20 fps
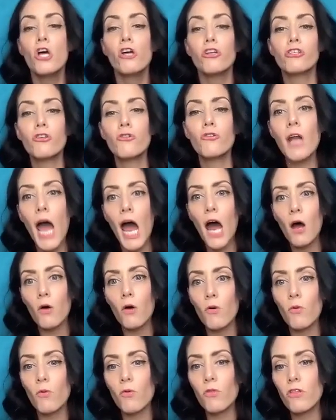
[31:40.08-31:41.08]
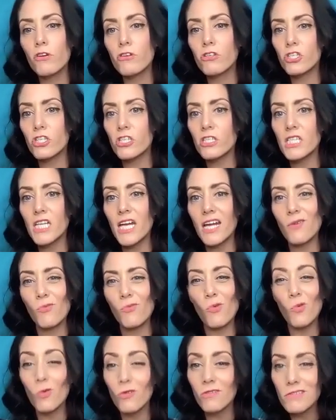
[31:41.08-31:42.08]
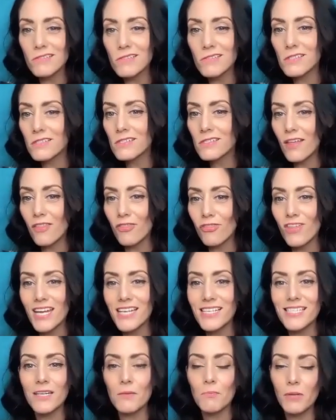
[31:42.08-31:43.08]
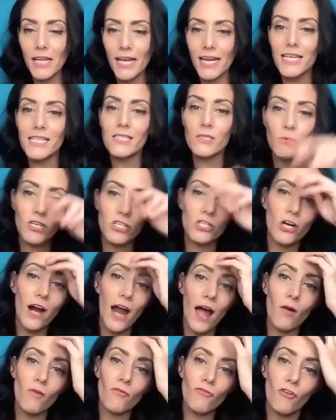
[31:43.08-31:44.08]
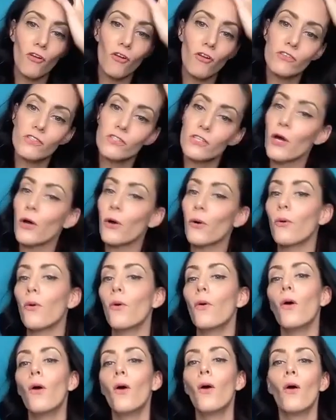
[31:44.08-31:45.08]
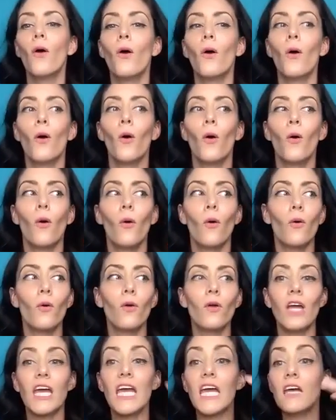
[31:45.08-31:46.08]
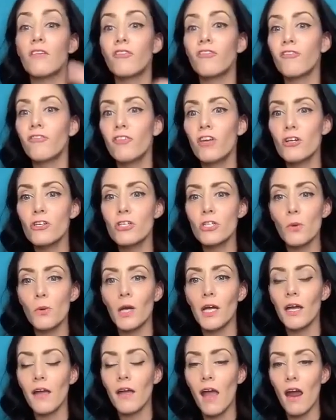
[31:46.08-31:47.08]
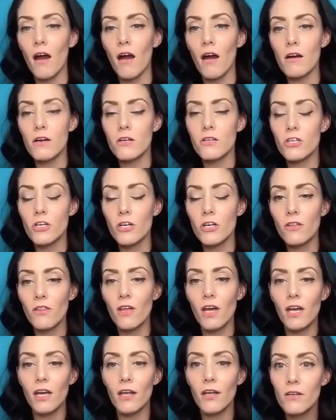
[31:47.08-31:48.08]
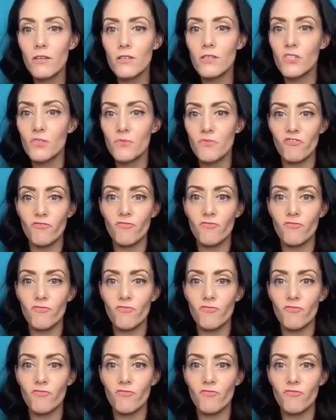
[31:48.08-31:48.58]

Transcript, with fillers: Yeah. So now there's just like rules and things in place which are helpful. So yeah, if you're doing a character that is,